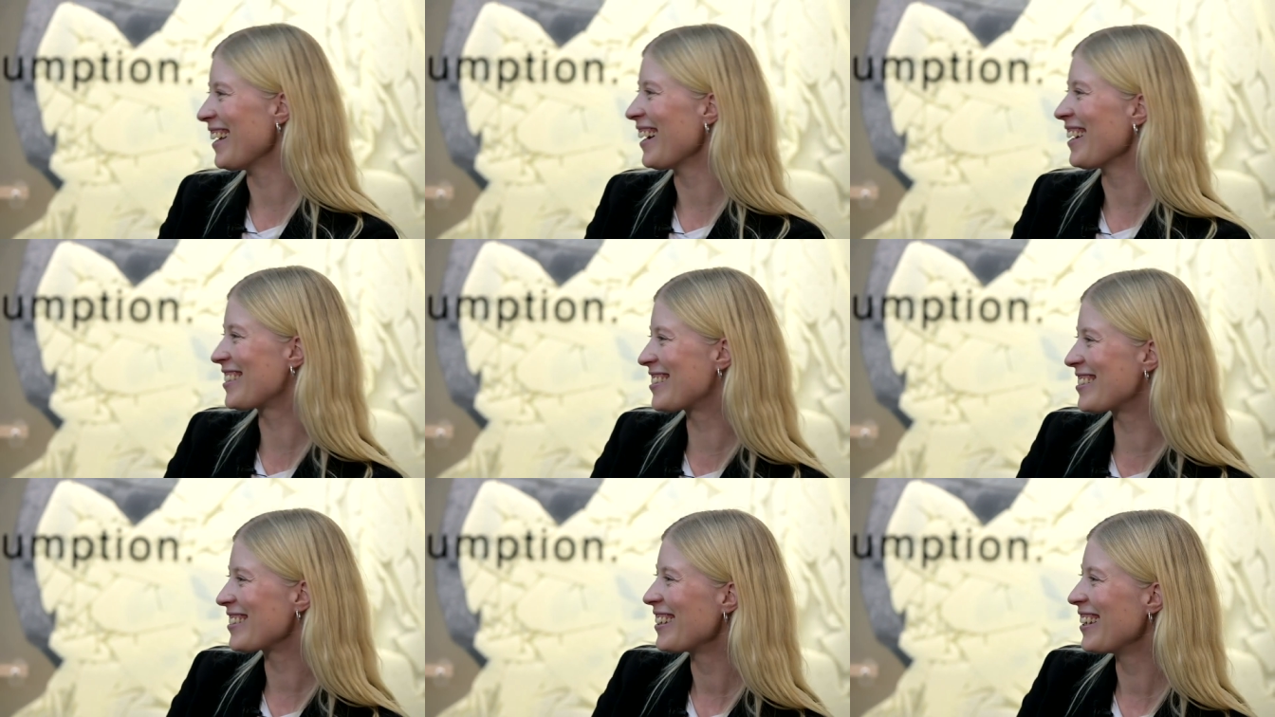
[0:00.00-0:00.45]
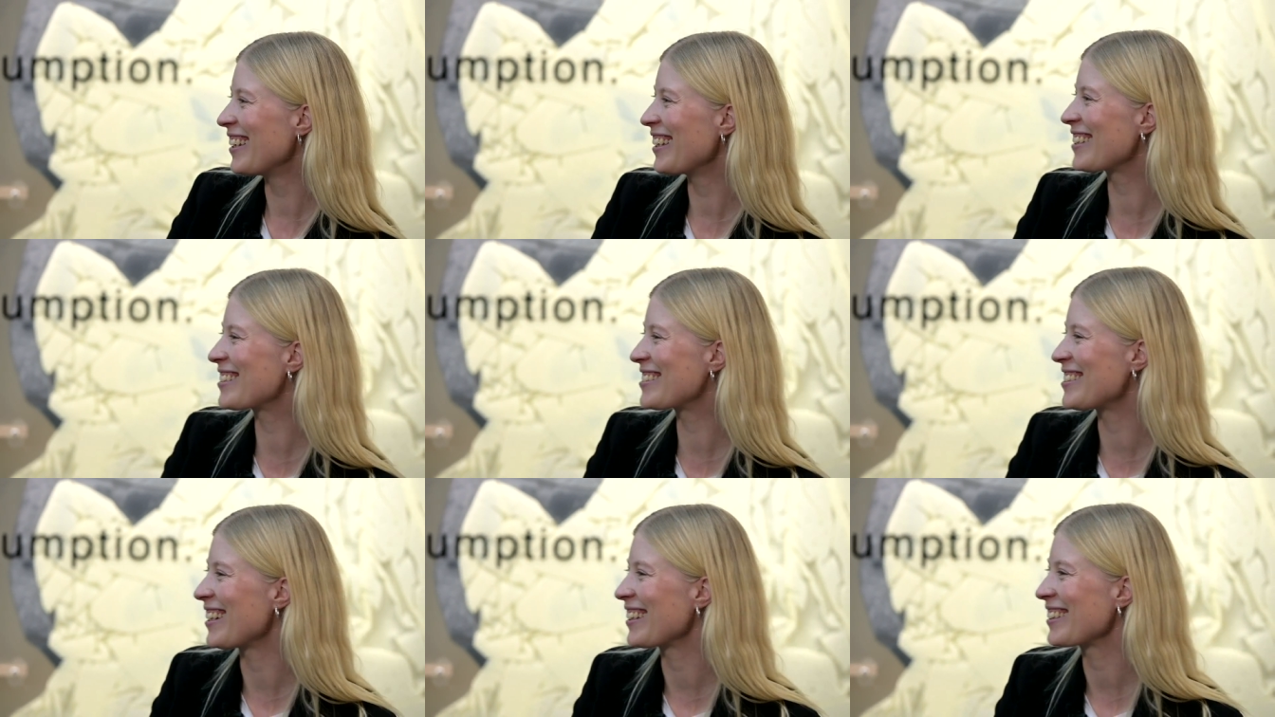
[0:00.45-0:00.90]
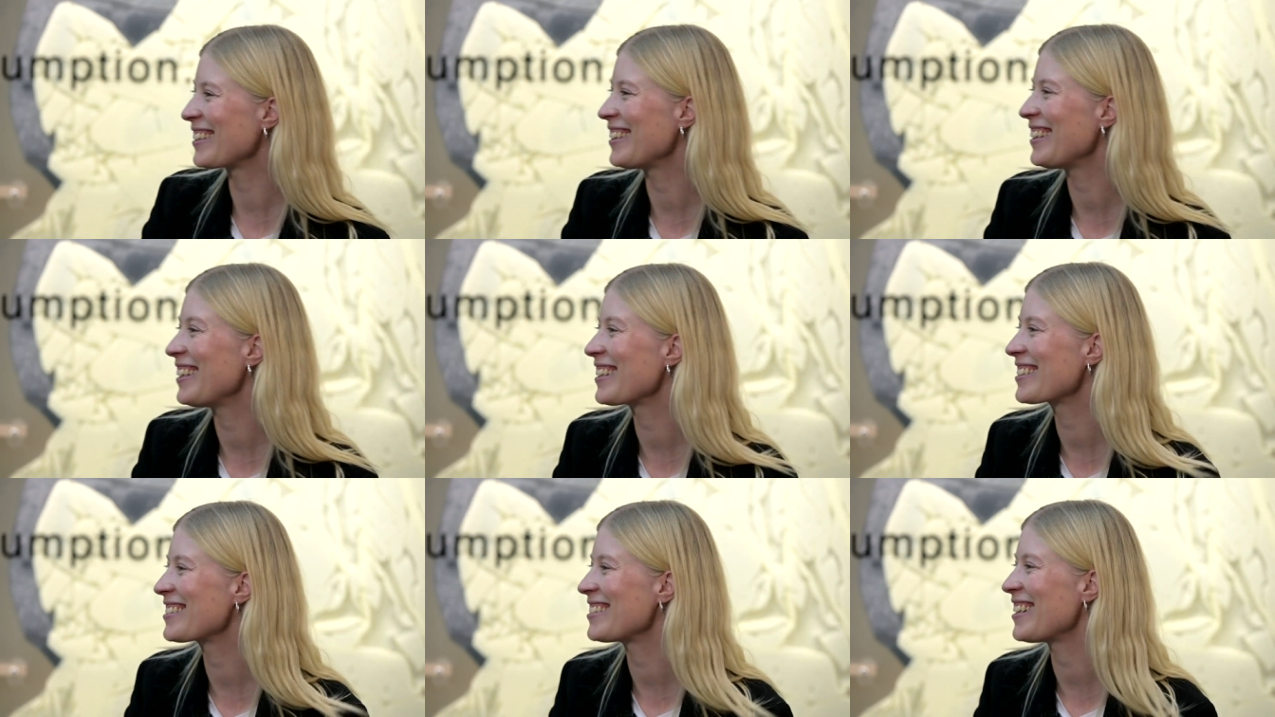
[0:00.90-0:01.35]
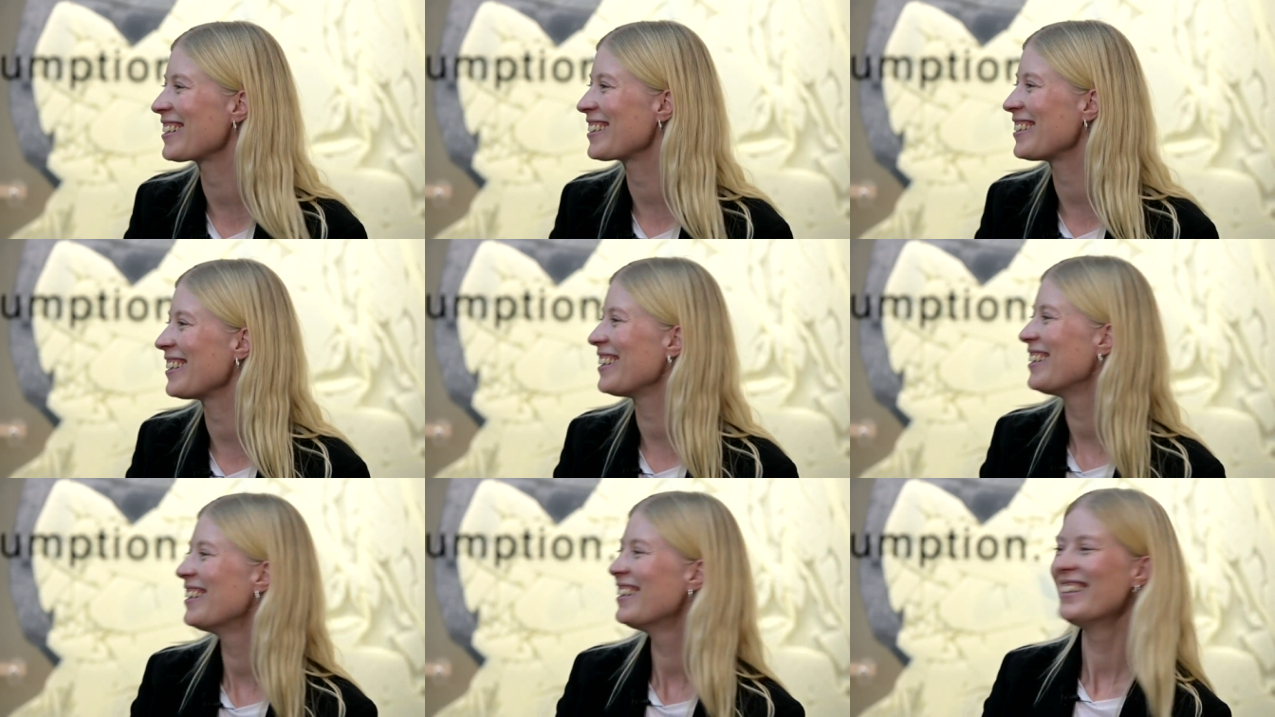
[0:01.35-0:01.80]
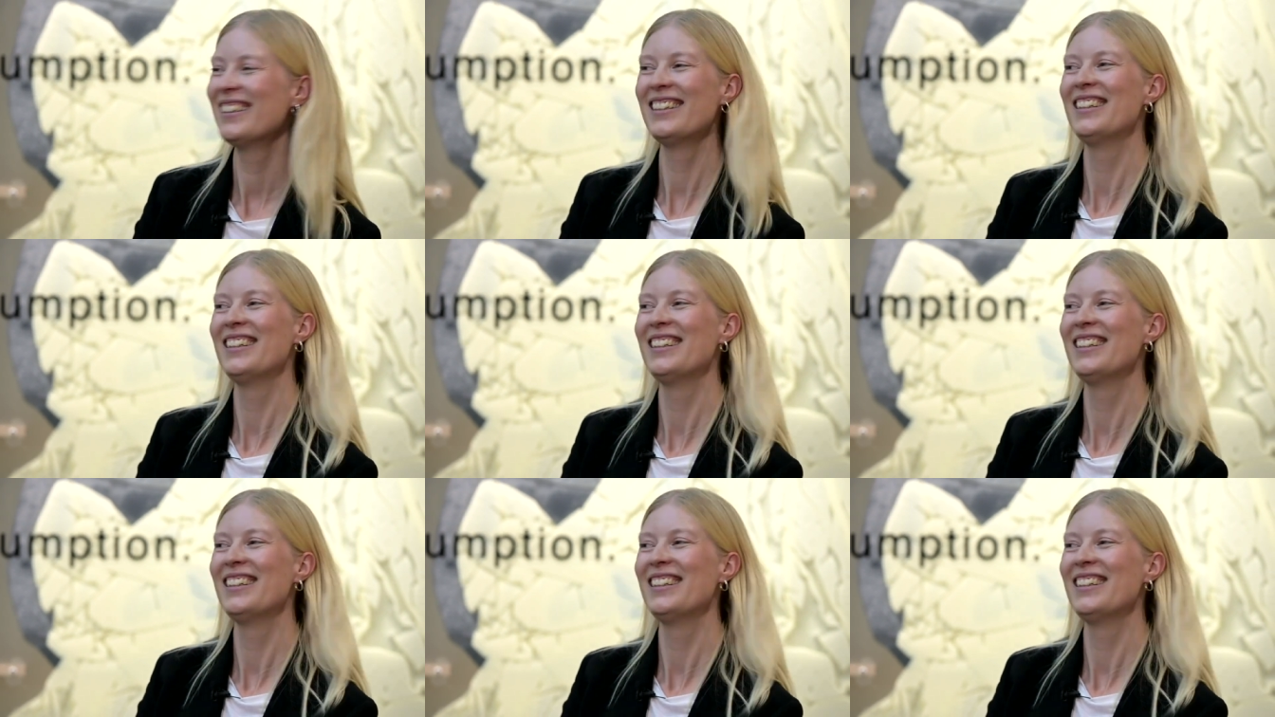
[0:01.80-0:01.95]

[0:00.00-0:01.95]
yes, exactly, exactly.